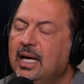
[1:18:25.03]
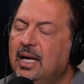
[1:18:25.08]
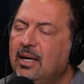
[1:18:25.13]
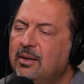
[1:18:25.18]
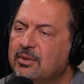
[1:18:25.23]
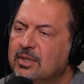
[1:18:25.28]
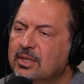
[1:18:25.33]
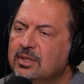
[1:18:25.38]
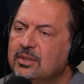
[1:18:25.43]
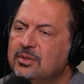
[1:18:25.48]
Yeah,
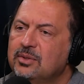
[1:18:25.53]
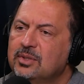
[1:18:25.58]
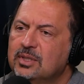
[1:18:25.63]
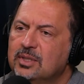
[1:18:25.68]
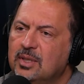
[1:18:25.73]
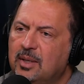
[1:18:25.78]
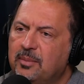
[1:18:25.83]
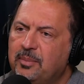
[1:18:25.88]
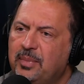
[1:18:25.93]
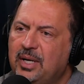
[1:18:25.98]
we're going to do
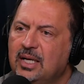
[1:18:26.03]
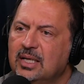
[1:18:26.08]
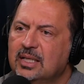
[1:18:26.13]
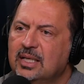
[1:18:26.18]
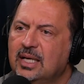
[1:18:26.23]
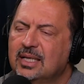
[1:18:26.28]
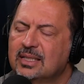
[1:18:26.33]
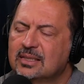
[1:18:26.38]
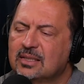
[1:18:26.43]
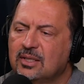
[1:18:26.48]
a
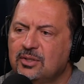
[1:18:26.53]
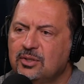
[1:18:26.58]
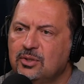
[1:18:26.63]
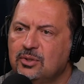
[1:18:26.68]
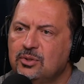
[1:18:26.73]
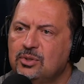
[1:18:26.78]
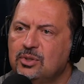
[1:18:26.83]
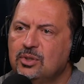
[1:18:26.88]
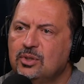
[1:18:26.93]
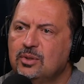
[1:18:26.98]
podcast on
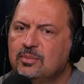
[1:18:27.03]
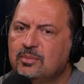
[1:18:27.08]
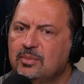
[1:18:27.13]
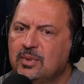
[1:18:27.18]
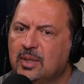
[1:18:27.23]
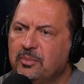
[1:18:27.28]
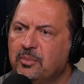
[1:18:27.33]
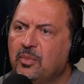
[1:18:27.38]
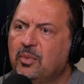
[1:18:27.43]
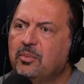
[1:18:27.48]
YouTube,
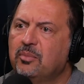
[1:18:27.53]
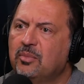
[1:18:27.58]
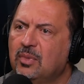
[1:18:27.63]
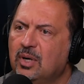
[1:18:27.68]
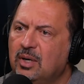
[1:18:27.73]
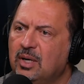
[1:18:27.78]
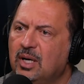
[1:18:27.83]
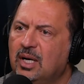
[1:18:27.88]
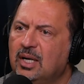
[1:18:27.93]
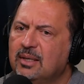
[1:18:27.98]

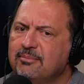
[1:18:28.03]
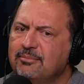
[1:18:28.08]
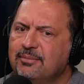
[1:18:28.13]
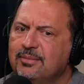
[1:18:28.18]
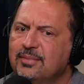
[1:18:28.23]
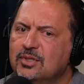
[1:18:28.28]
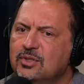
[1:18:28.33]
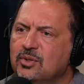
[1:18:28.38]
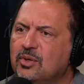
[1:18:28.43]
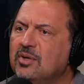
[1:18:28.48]

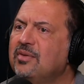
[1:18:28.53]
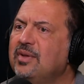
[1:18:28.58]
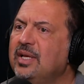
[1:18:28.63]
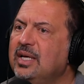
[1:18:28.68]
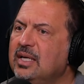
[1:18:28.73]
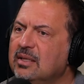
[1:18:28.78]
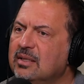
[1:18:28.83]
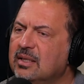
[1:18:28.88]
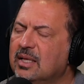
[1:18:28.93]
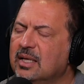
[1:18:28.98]
sort of
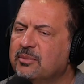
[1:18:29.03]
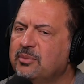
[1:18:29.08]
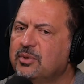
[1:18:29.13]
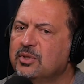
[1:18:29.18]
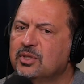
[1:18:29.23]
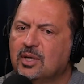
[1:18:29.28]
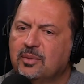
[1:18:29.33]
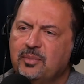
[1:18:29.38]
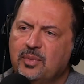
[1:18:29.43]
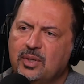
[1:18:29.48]
like we were
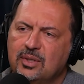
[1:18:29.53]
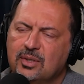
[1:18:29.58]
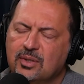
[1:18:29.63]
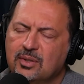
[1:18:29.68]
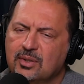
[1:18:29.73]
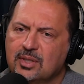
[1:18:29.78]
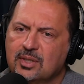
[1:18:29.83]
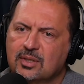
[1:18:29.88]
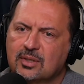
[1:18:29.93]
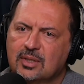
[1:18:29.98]
talking about
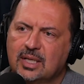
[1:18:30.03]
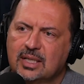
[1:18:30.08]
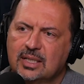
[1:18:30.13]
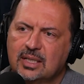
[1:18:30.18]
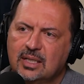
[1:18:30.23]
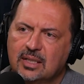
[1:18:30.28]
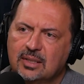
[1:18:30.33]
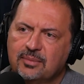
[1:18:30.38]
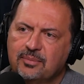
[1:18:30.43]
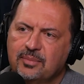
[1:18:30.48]
earlier, like
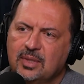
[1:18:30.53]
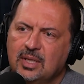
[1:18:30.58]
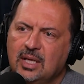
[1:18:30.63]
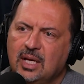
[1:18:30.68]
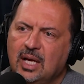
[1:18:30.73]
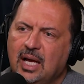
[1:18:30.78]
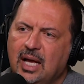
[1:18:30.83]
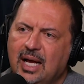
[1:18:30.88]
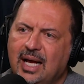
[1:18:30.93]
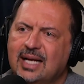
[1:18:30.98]
a
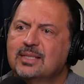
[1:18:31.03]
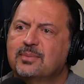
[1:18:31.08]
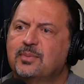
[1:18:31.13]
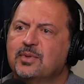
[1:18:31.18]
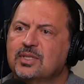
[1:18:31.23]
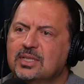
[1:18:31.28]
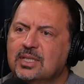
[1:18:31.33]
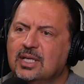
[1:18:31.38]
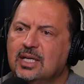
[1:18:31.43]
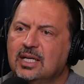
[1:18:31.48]

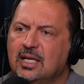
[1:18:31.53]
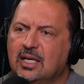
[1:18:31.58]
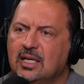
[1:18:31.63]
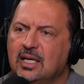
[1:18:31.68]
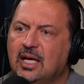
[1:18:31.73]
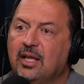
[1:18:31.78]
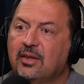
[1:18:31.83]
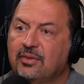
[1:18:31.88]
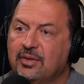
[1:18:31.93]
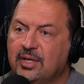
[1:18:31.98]
expose on
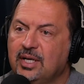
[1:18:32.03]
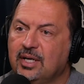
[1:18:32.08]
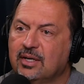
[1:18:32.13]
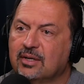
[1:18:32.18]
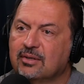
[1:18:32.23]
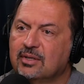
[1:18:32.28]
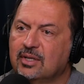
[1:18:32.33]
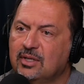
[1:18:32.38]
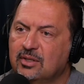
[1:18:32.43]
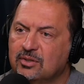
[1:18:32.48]

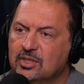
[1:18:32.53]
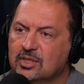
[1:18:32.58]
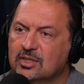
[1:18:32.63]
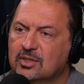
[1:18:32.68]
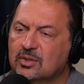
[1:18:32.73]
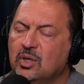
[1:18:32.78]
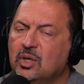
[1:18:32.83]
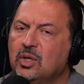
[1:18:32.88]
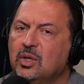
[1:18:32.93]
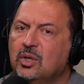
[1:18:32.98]
healthcare. You know,
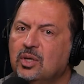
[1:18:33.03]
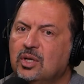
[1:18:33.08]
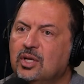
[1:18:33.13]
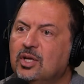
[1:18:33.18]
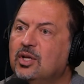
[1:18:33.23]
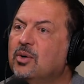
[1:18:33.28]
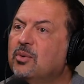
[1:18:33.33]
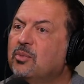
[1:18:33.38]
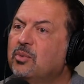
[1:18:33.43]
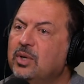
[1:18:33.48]
just
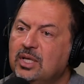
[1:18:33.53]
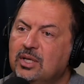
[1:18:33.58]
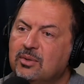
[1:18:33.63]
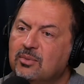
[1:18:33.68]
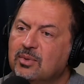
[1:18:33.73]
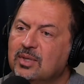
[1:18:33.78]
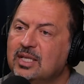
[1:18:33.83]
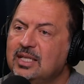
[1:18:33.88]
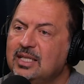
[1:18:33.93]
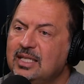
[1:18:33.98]
what do you
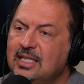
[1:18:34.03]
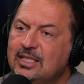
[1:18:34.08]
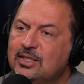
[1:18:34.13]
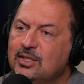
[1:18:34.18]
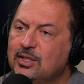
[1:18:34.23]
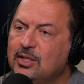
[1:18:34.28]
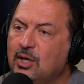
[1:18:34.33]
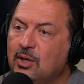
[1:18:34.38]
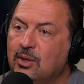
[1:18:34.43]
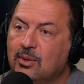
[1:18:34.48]
really need
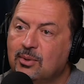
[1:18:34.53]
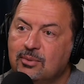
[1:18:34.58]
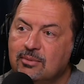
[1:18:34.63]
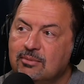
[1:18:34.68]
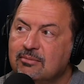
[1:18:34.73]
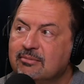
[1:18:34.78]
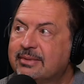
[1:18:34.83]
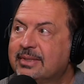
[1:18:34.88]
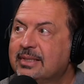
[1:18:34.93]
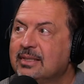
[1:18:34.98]
to
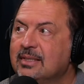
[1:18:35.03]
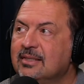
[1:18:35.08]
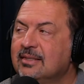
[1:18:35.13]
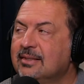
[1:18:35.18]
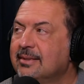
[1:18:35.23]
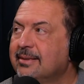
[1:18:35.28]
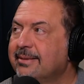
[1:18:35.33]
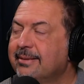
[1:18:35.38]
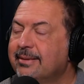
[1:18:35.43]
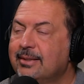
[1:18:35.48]
know?
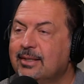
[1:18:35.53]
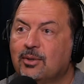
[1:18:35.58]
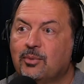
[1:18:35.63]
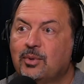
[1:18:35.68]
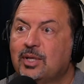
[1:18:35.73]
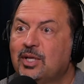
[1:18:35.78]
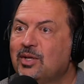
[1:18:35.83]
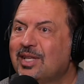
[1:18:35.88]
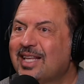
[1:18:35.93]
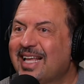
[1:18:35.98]

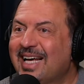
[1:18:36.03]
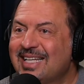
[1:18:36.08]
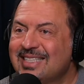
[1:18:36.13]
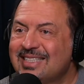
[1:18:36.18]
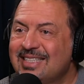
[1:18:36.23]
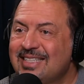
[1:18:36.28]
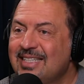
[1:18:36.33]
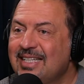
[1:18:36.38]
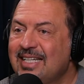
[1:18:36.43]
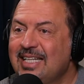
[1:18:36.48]
when you land
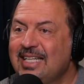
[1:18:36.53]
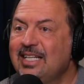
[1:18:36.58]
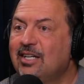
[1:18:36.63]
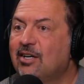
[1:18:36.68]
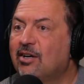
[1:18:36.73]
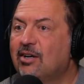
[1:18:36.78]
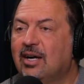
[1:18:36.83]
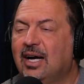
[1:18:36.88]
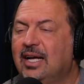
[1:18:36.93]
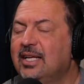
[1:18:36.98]
in an
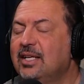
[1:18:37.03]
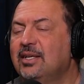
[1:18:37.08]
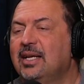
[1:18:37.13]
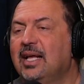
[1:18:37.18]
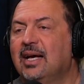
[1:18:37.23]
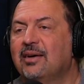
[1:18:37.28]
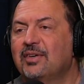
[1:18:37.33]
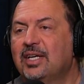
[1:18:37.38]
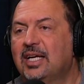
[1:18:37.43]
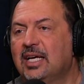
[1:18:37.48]
ER, how do you
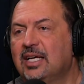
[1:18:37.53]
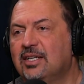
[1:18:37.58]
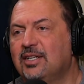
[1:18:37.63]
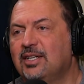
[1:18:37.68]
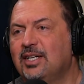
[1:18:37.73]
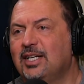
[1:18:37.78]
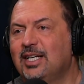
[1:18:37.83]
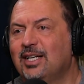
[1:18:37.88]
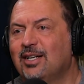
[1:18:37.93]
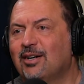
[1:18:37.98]
navigate
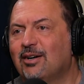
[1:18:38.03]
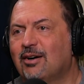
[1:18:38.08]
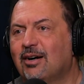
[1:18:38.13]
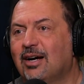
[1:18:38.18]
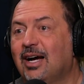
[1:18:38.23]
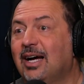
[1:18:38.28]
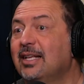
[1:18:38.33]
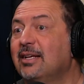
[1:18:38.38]
an ER? How